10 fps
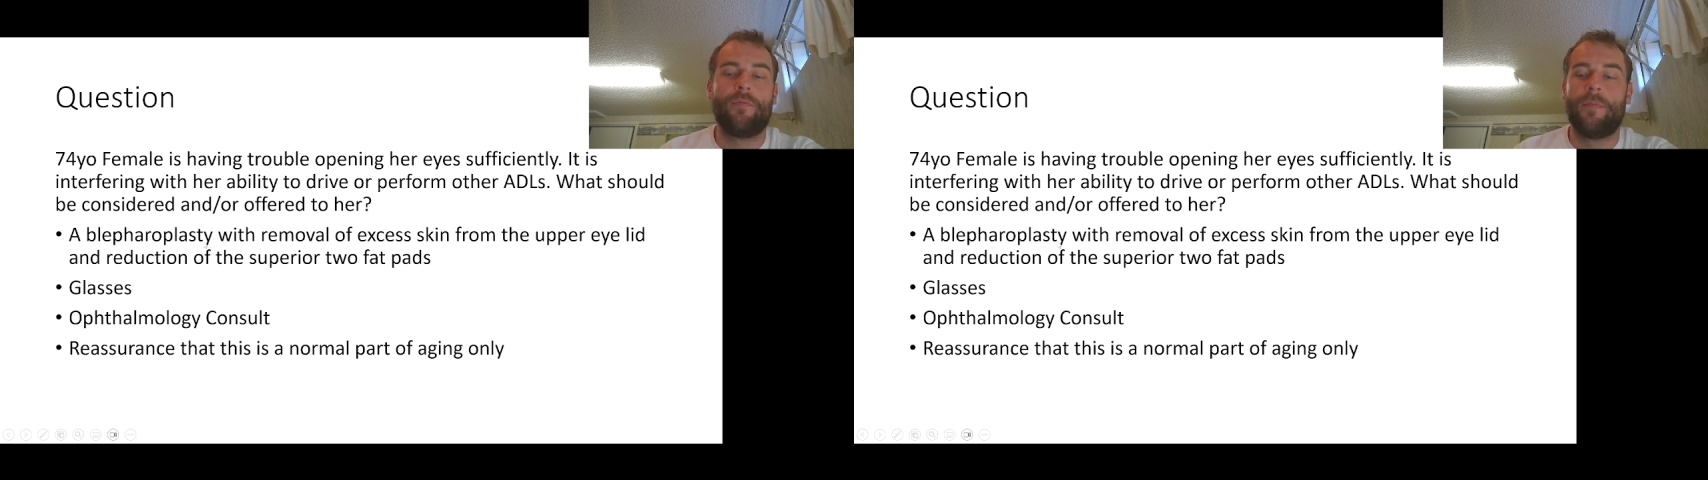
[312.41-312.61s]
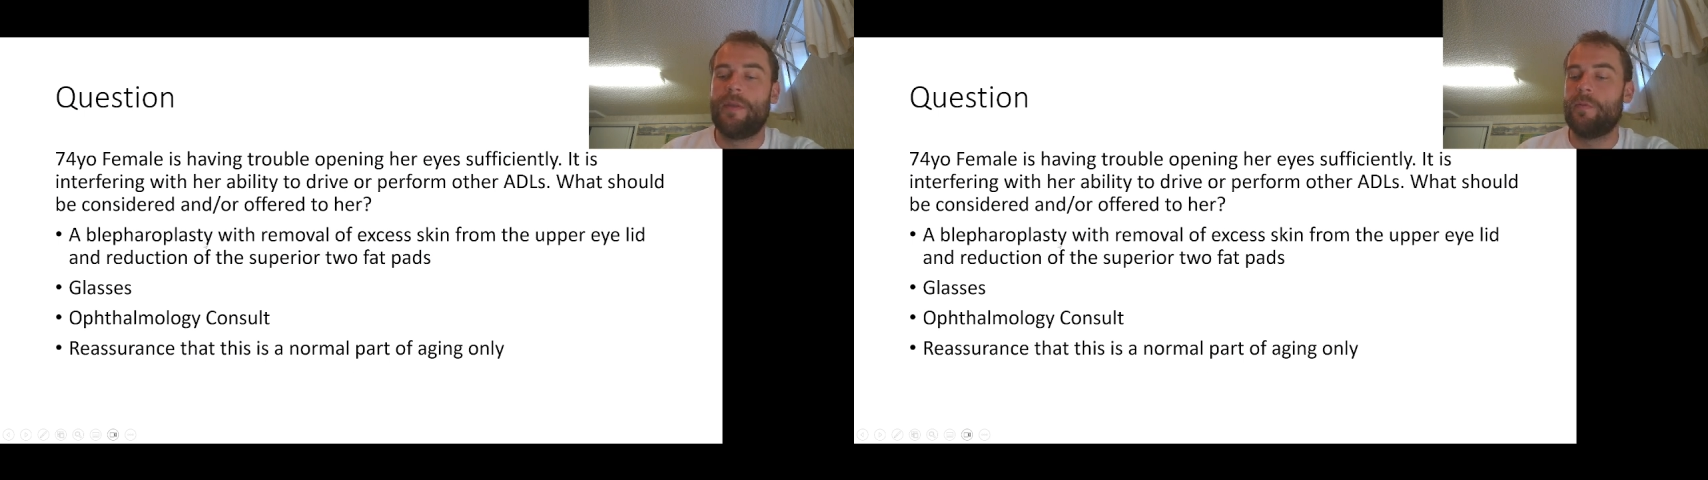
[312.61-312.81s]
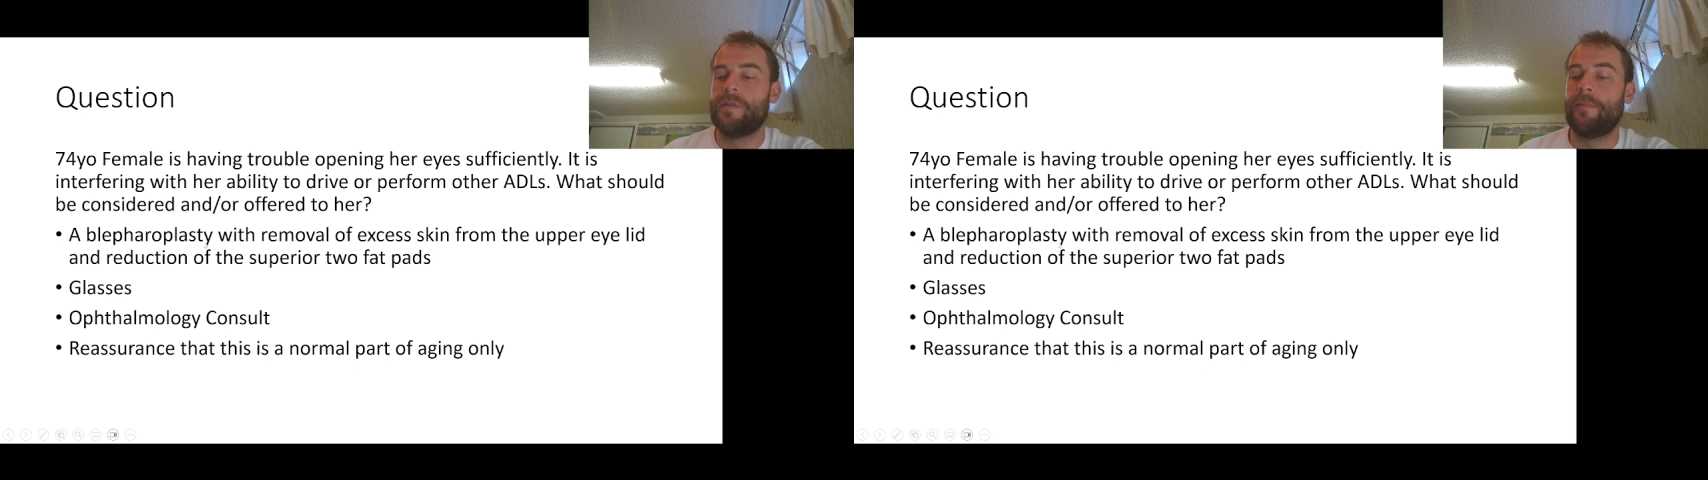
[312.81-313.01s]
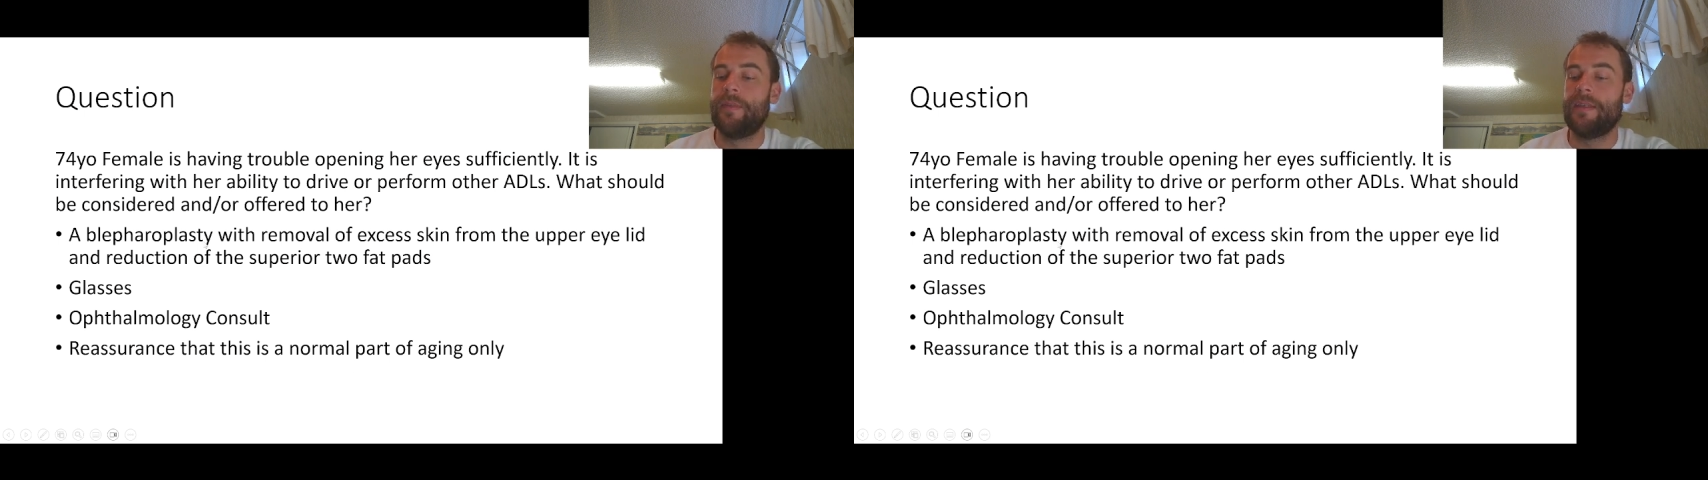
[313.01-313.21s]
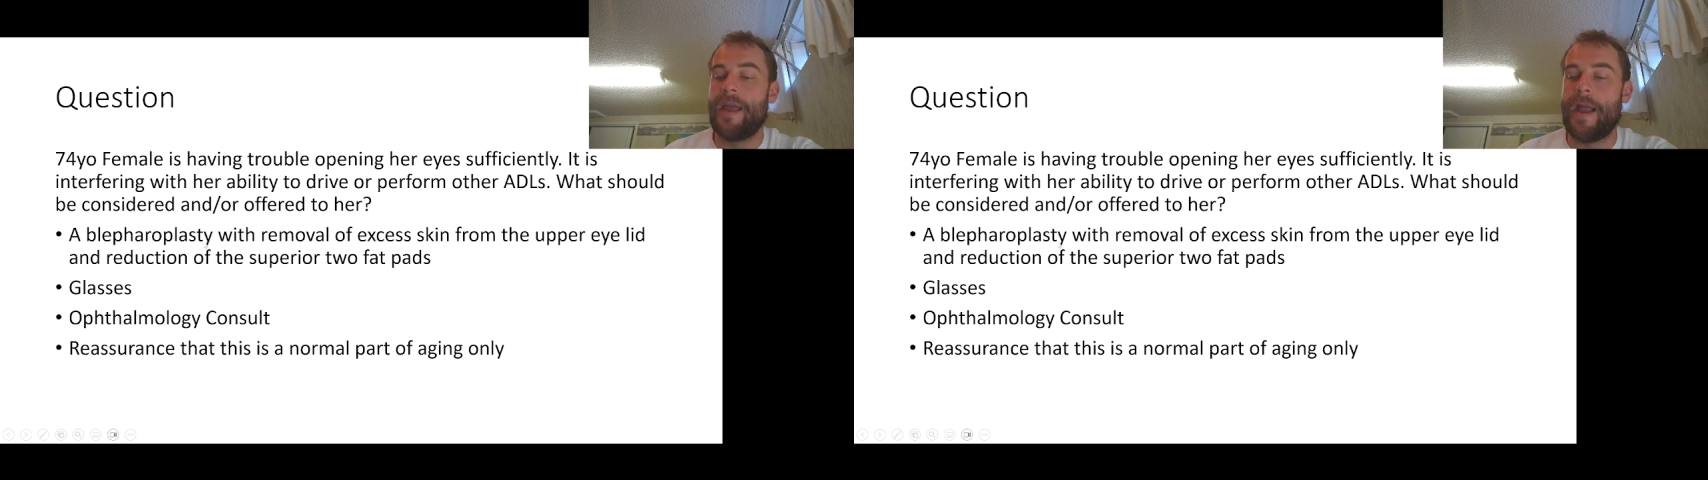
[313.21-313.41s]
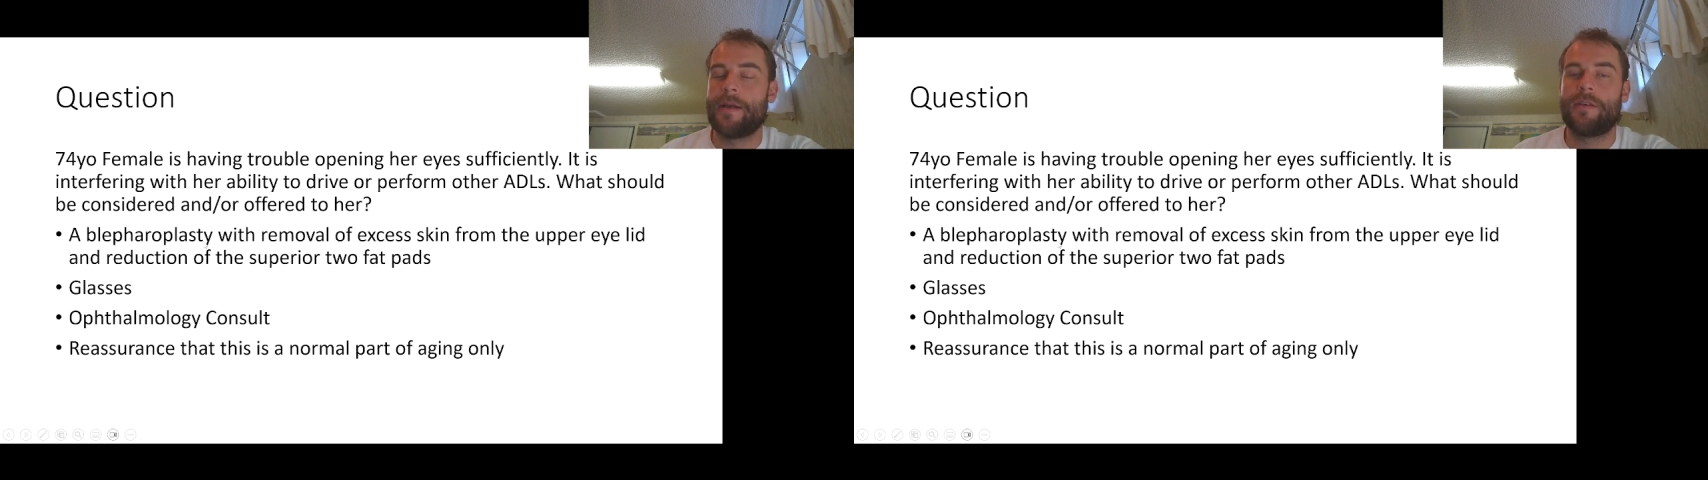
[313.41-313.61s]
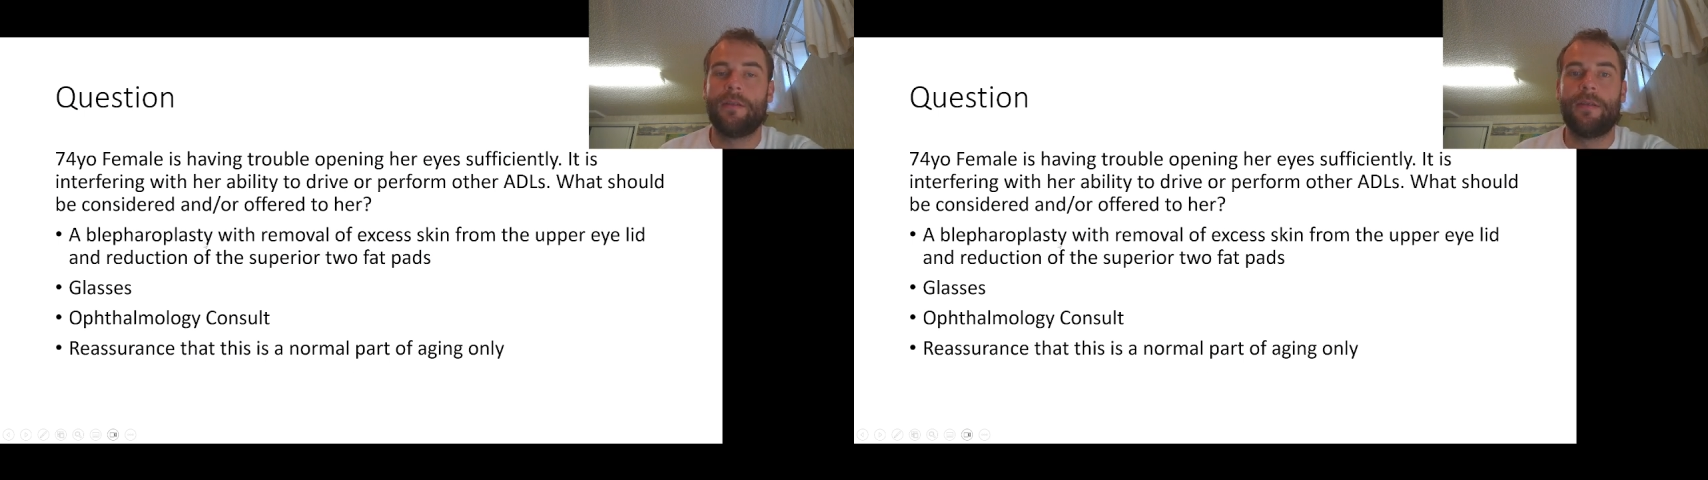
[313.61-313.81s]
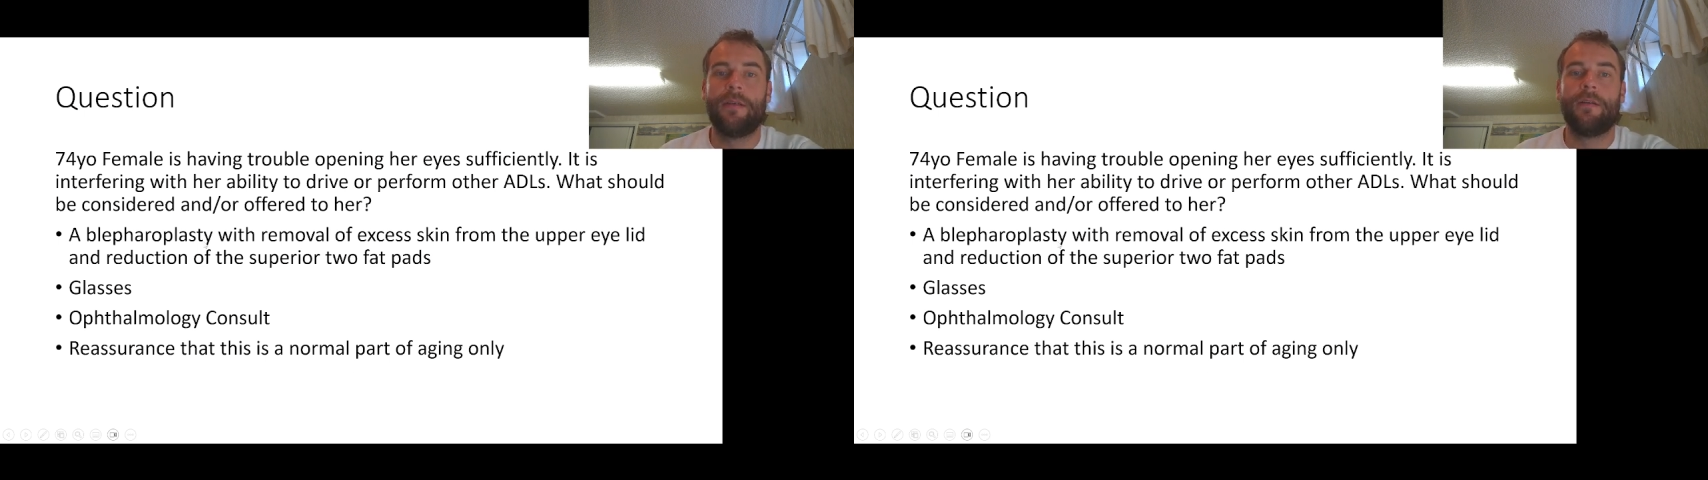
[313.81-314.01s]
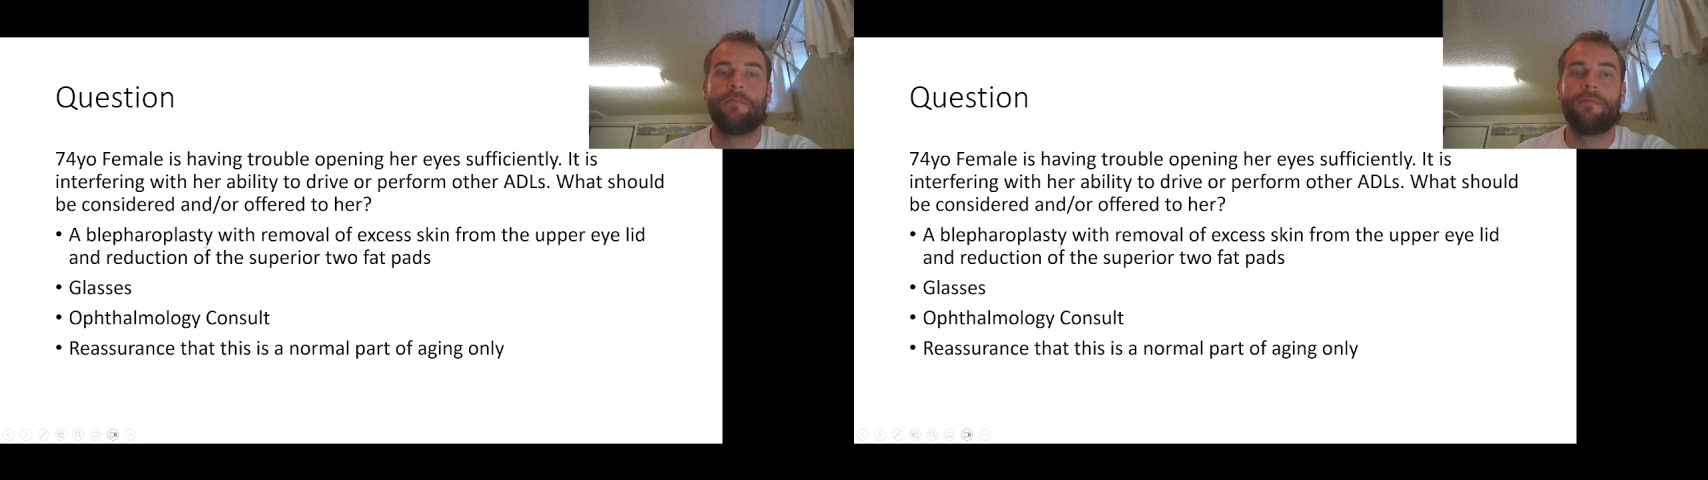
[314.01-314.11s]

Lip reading: would be something to actually